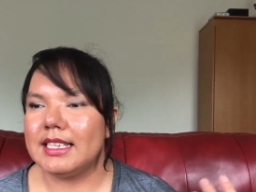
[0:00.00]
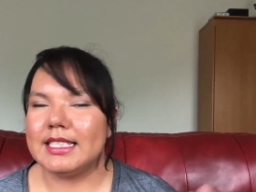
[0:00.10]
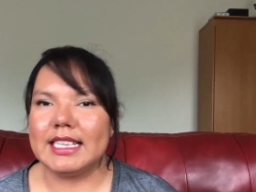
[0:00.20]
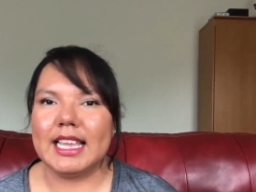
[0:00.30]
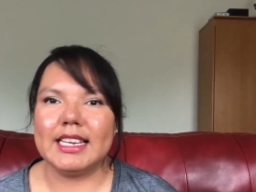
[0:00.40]

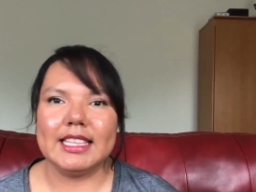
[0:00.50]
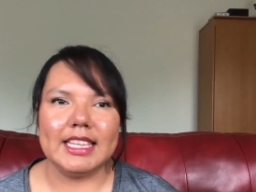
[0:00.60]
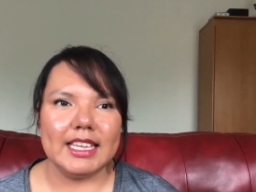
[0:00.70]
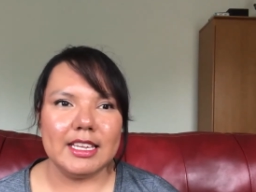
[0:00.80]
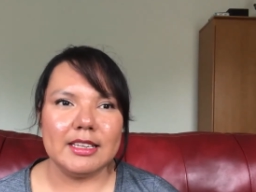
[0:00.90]
see
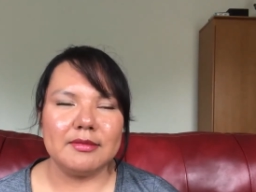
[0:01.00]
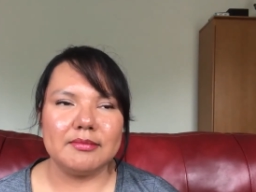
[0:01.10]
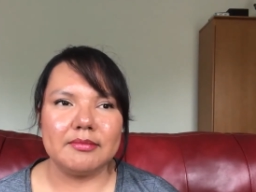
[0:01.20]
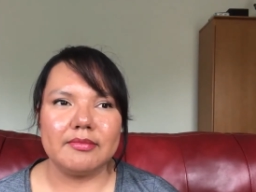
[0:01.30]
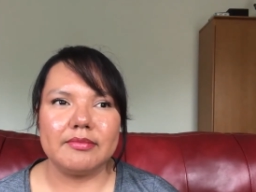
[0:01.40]
anything
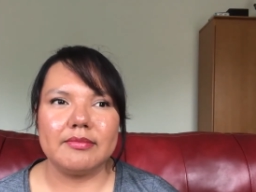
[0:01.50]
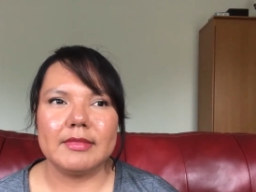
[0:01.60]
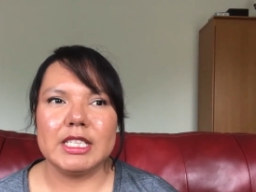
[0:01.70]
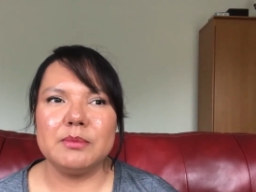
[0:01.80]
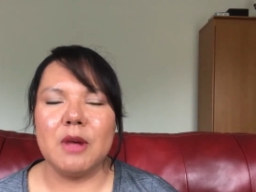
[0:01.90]

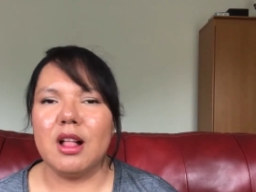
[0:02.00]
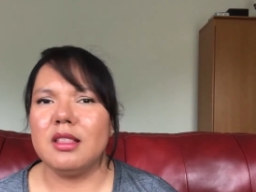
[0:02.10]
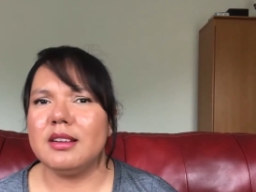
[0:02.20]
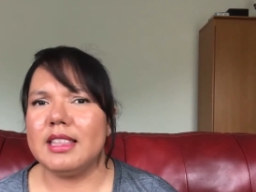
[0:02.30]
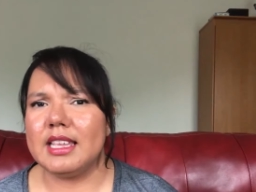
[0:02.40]

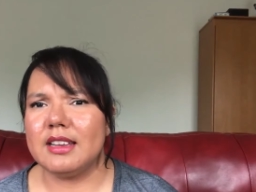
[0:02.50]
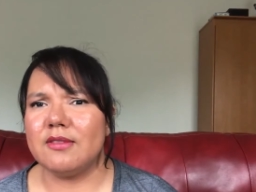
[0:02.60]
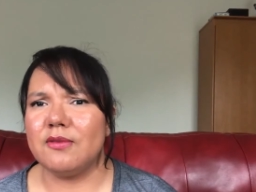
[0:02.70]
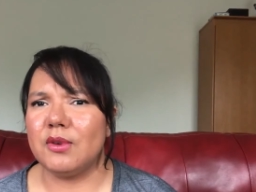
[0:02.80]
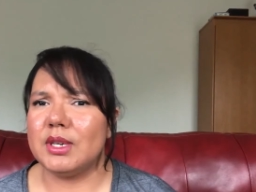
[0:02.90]
smaller than a
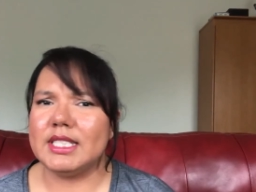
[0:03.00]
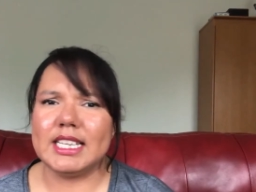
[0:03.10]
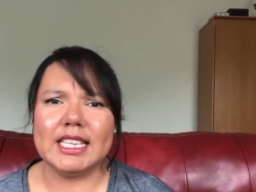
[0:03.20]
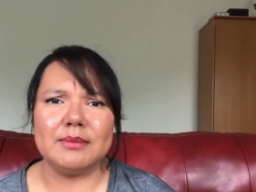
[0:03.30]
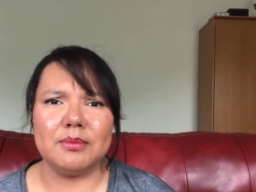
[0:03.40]

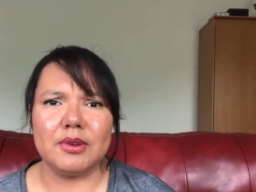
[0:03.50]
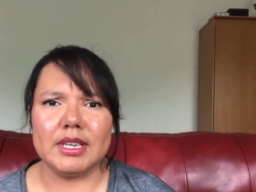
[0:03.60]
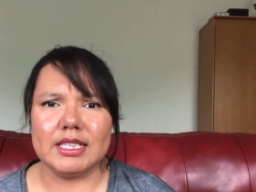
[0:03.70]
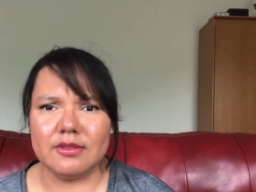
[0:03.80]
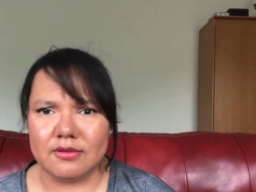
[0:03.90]

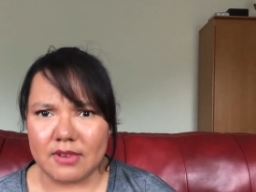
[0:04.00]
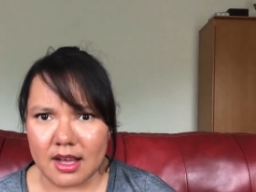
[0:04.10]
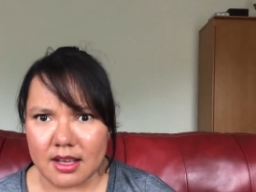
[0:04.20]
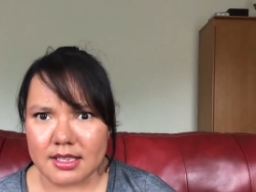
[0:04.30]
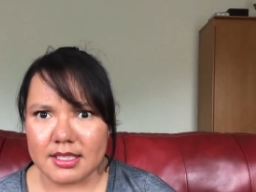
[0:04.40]
14-point
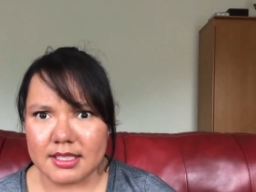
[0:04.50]
font.